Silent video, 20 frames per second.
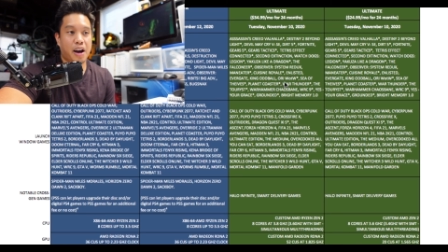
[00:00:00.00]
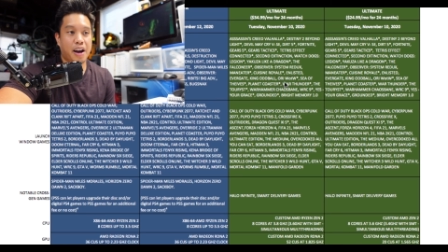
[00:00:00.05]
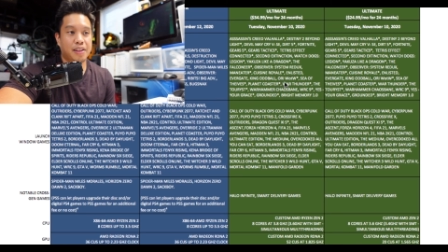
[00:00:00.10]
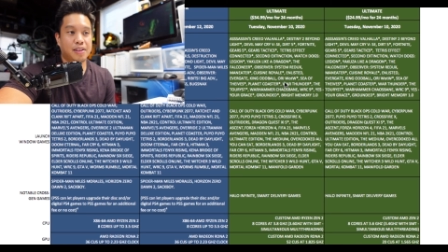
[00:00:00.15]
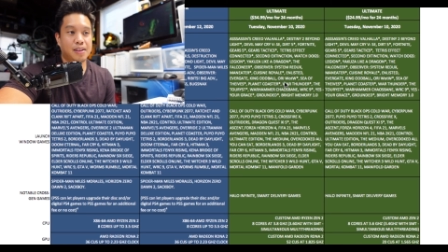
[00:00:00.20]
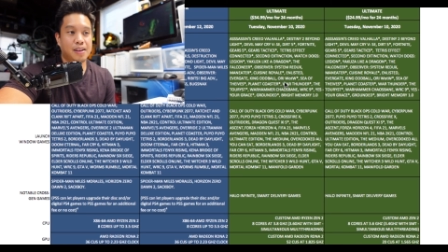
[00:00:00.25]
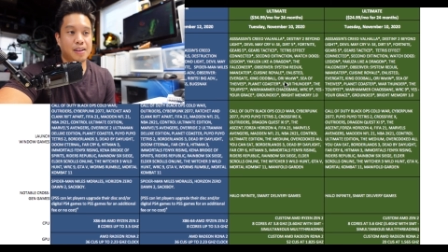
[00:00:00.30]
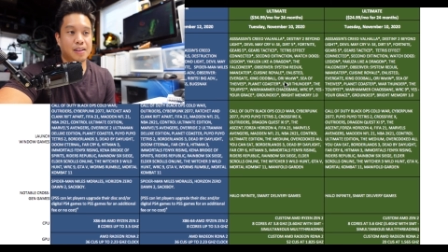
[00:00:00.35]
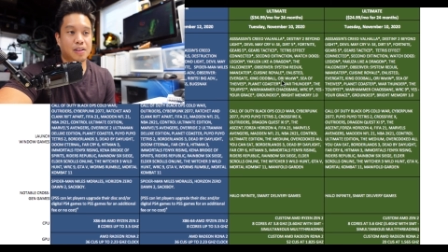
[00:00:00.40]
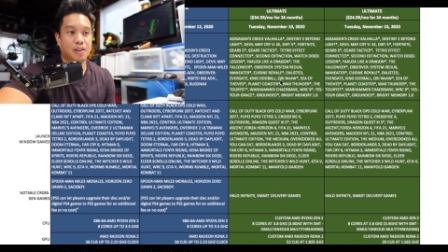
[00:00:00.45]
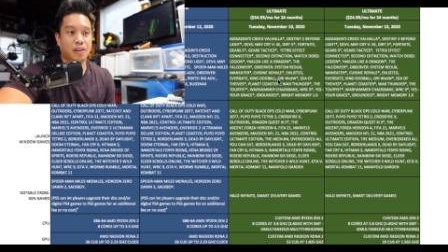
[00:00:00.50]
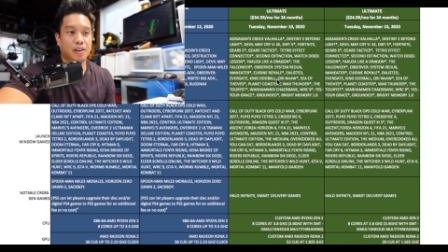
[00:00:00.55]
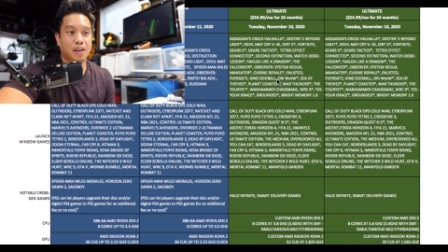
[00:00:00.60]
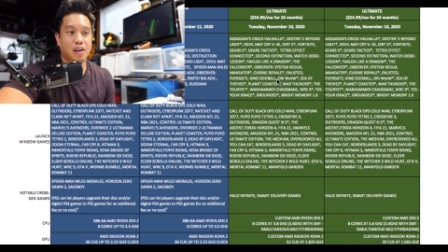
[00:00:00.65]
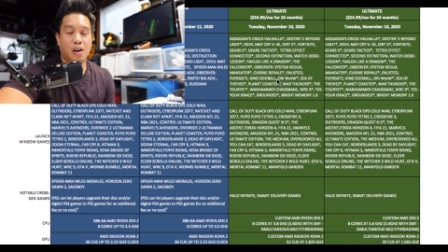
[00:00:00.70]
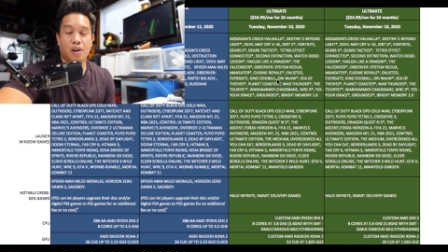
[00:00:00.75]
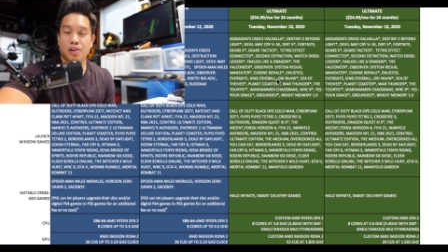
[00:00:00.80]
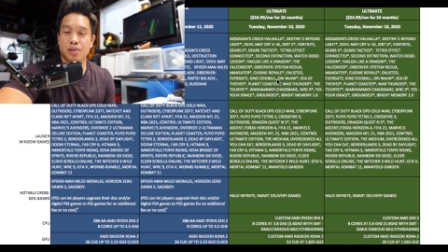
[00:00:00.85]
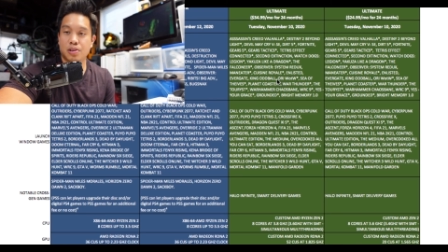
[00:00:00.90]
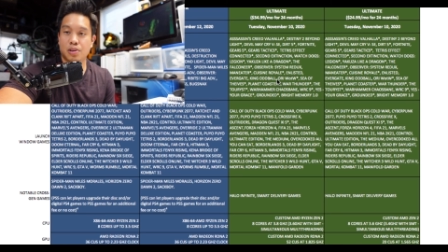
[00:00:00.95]
I think they're
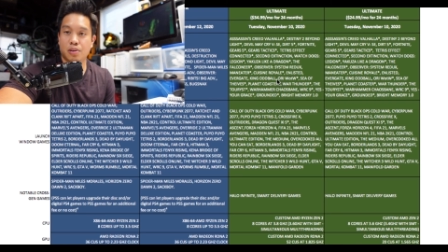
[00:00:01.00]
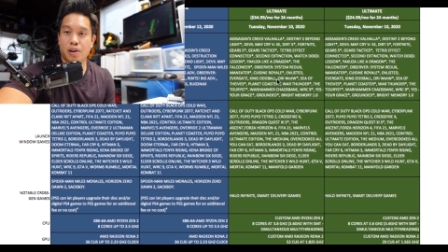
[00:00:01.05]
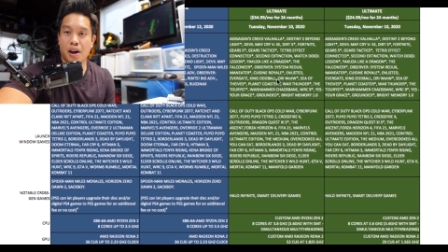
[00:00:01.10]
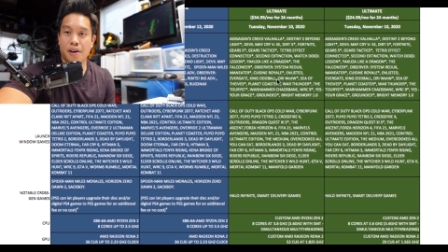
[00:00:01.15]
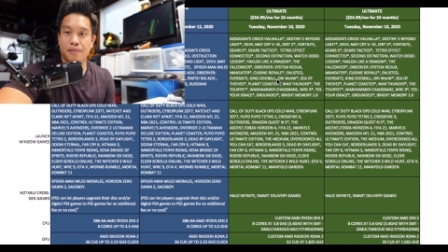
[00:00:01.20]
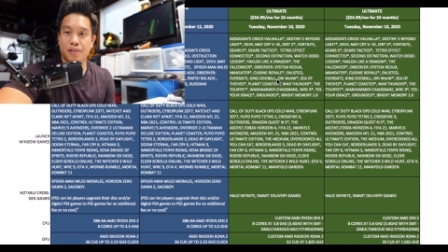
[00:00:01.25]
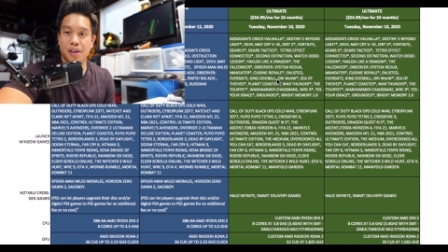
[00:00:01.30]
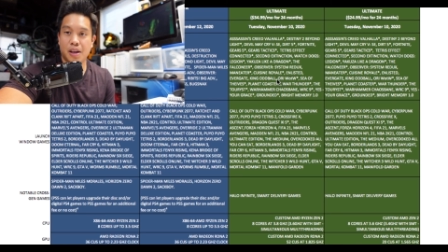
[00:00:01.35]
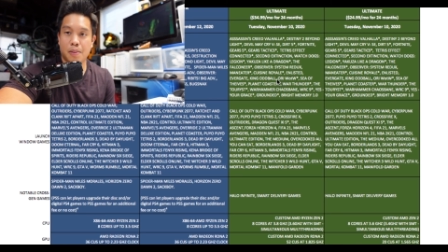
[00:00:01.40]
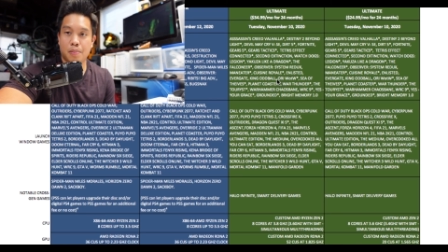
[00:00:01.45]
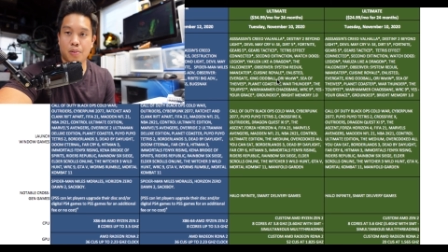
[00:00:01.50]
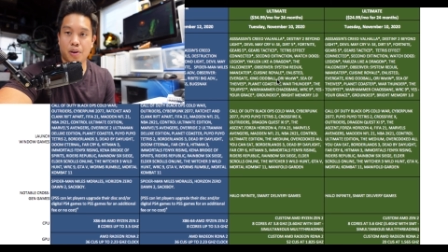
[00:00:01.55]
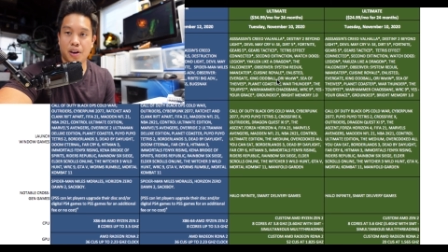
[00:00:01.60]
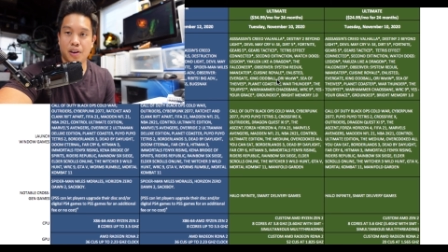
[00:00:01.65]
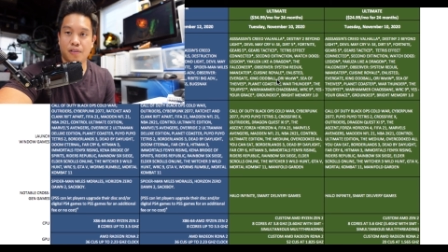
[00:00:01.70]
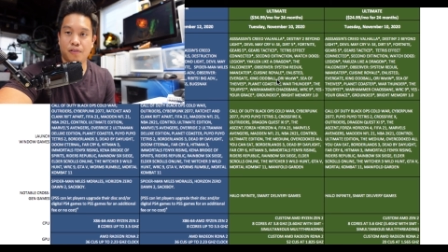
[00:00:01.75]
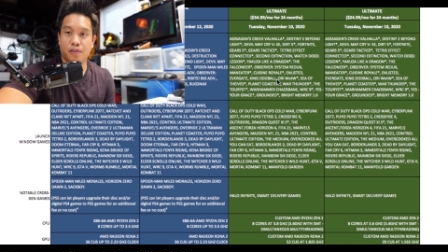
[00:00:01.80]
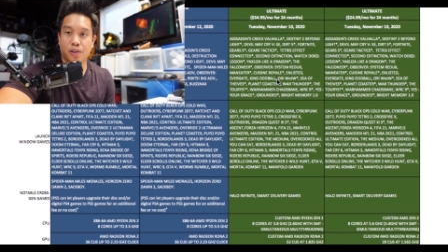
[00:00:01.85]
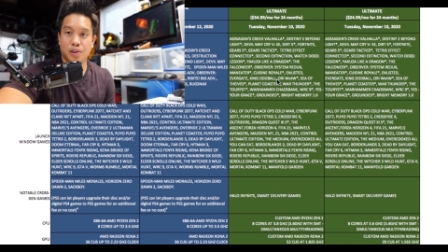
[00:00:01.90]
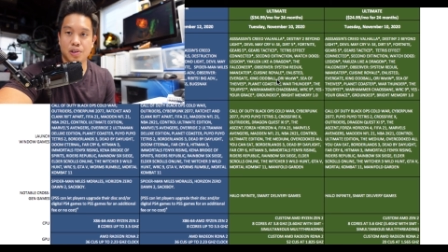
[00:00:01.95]
going to also have the
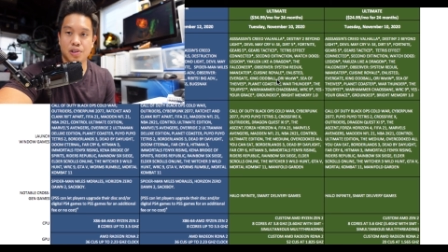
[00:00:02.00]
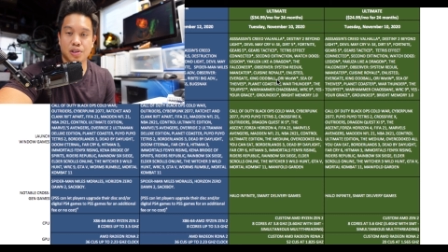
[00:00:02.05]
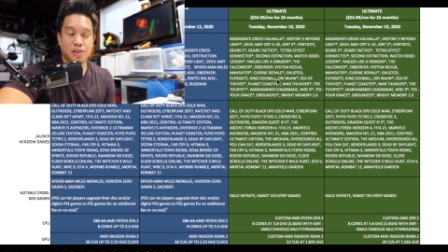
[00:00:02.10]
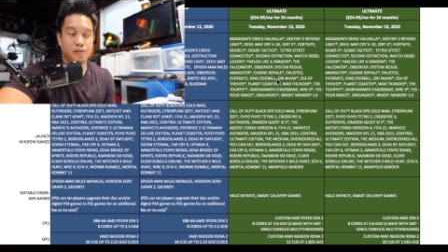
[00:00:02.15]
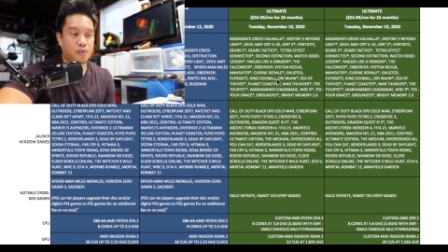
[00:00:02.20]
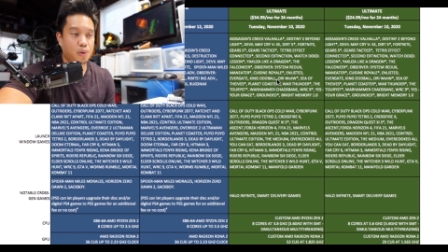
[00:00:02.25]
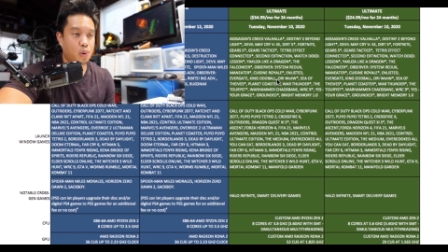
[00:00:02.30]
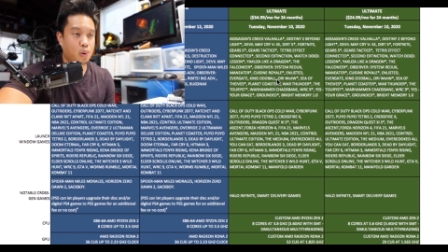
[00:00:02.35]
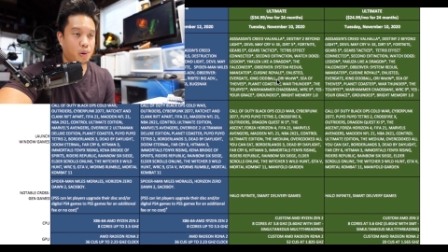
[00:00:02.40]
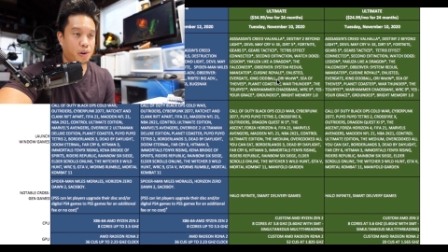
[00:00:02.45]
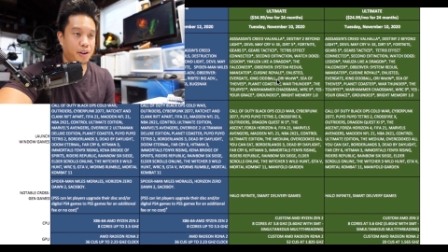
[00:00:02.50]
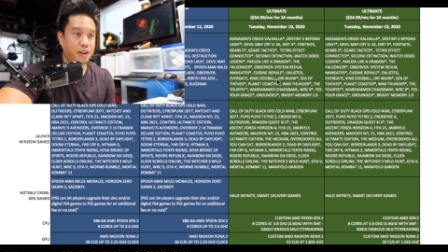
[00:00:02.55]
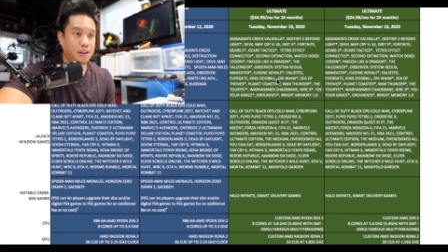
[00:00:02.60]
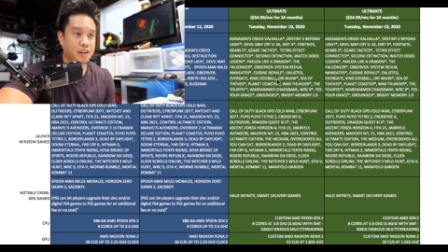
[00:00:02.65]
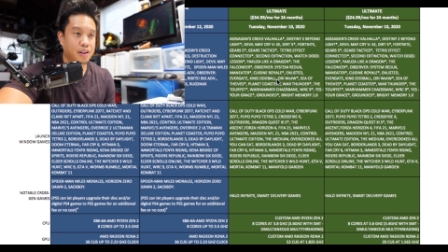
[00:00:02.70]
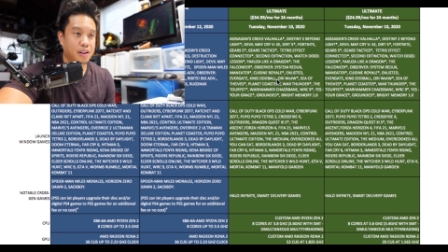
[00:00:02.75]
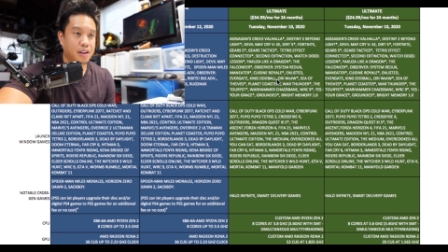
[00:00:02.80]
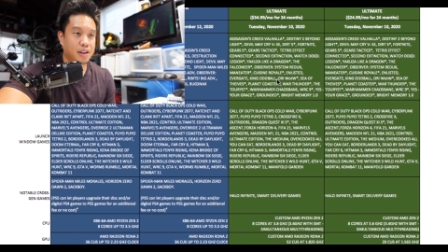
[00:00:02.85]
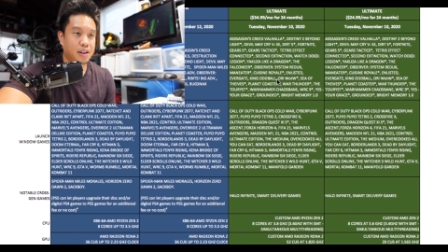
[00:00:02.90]
upgraded version of Ori,